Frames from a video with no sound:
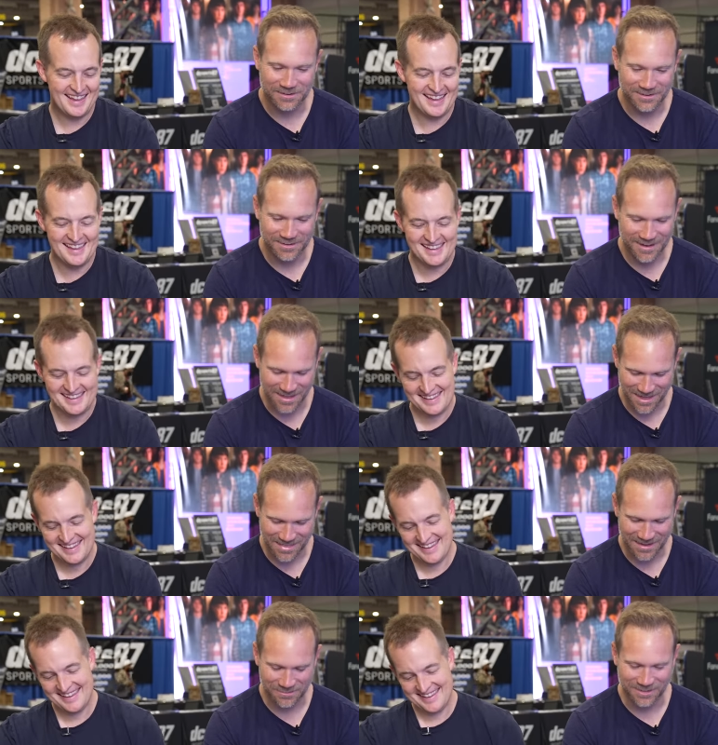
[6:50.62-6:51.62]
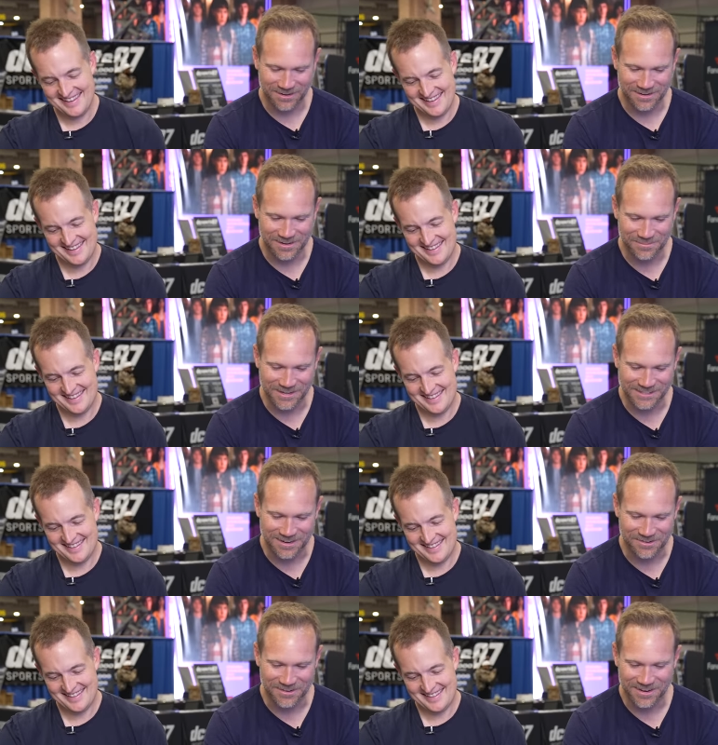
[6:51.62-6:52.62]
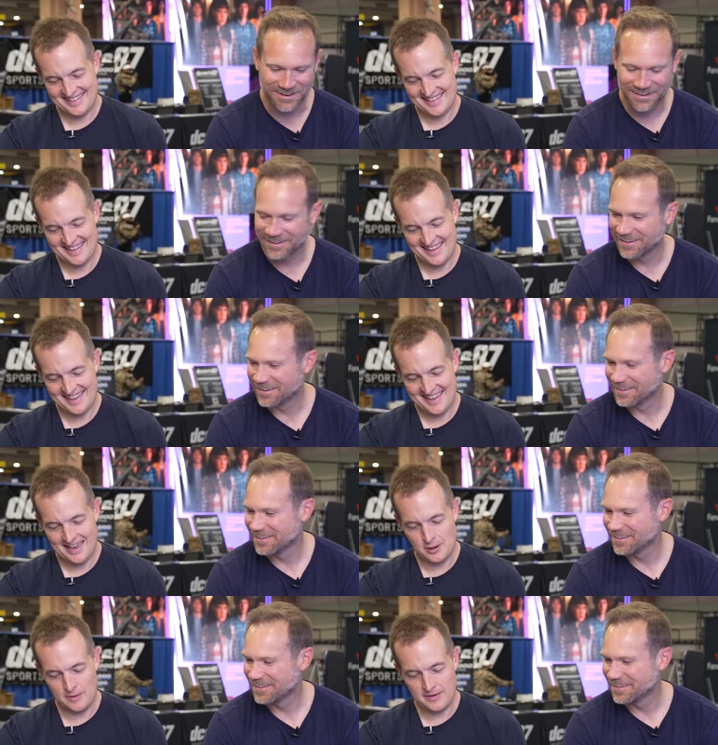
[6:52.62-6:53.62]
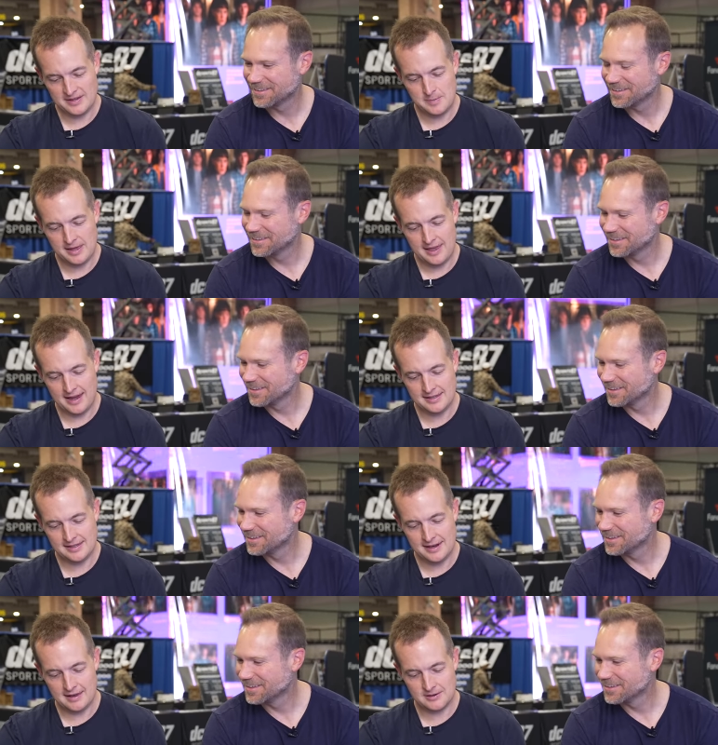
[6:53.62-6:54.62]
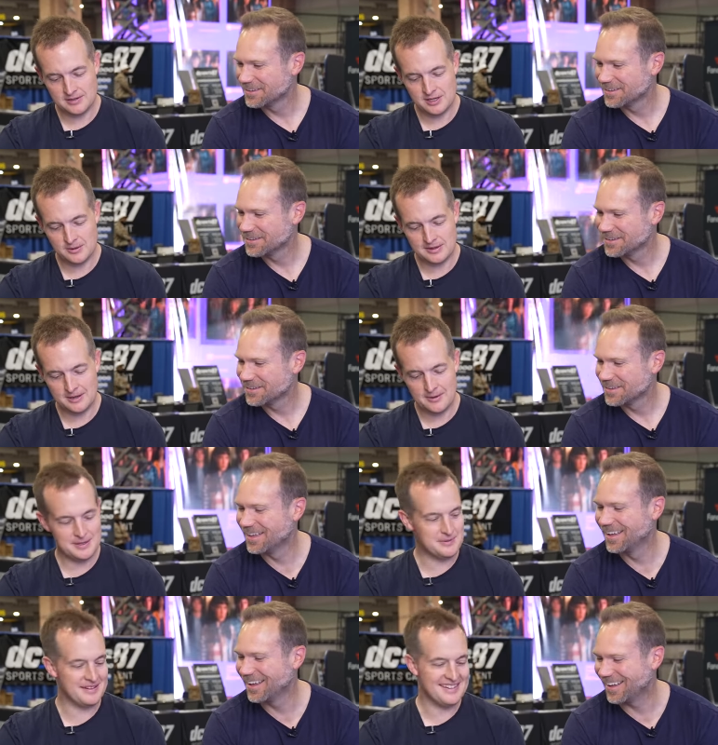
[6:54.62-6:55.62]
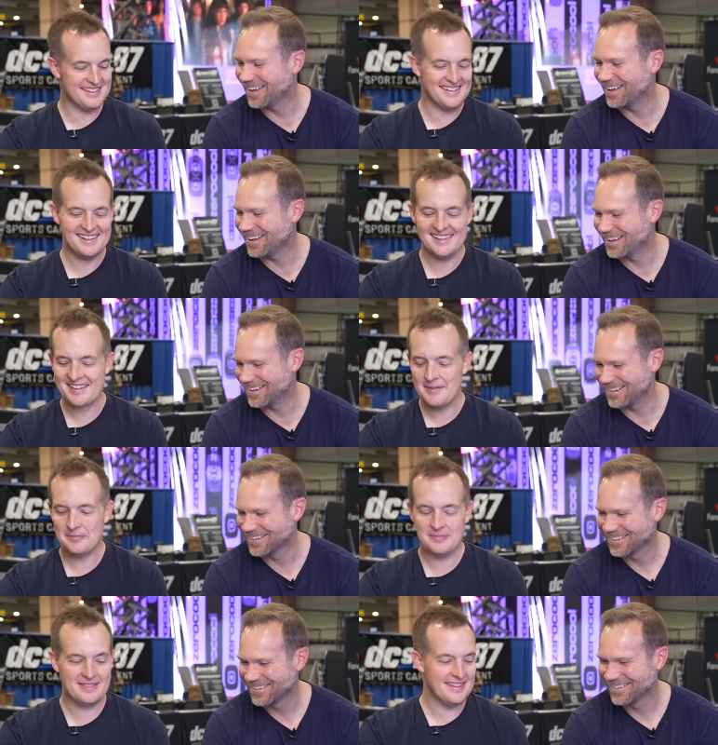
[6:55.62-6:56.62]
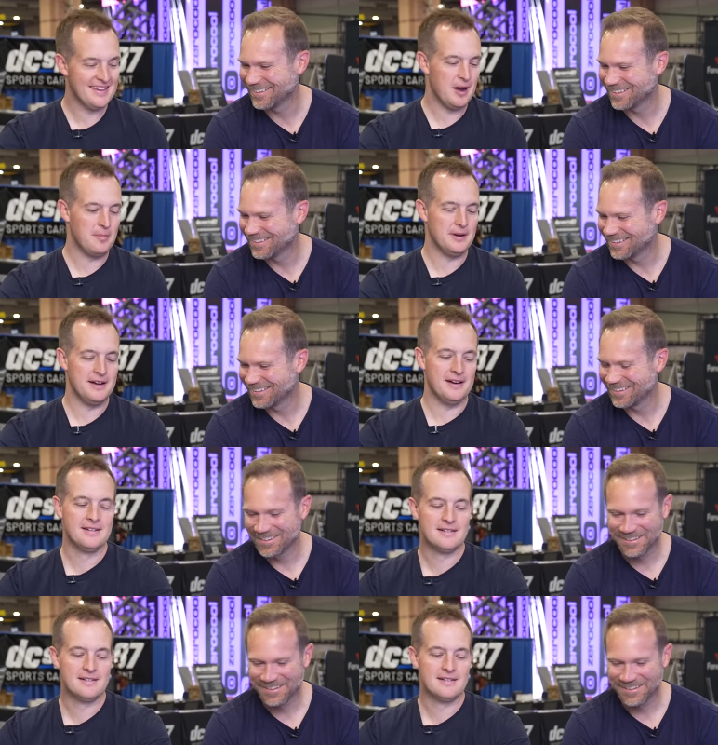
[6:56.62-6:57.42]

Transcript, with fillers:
Speaker 1: I think it would look good in a PSA holder. I don't know if I'll spend the eighteen dollars to do it though on this one. I'll put it here.